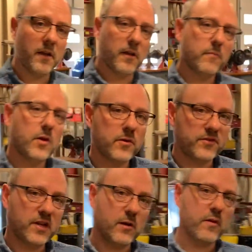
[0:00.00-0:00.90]
Now you
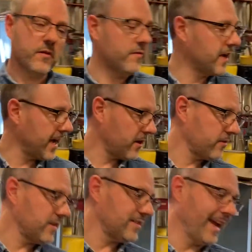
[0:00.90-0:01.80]
notice here we've got all
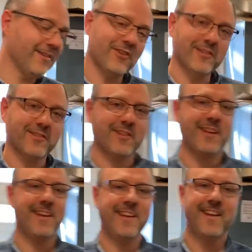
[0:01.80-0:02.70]
these engines,
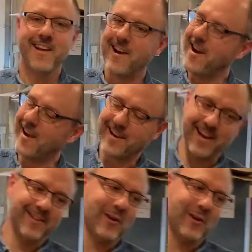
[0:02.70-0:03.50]
again